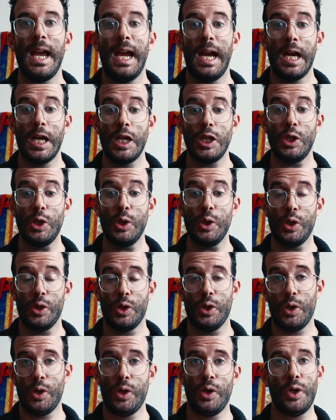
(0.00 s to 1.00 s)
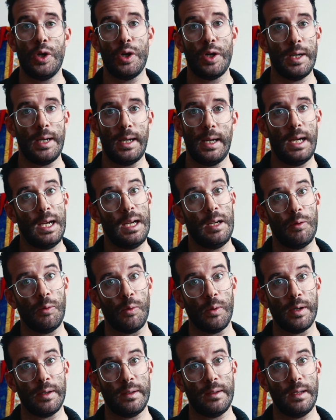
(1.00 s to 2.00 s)
and you turn
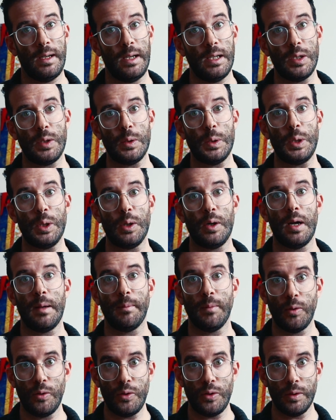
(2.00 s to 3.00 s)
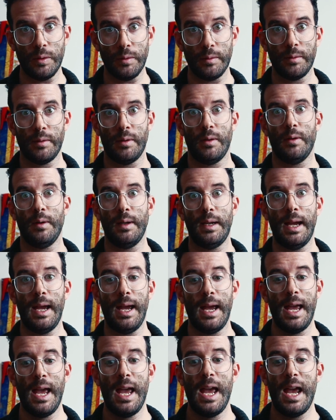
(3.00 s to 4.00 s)
inwards into your emotion,
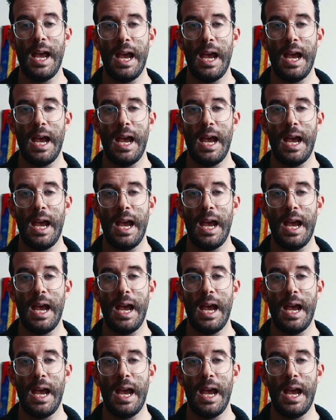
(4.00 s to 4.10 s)
okay?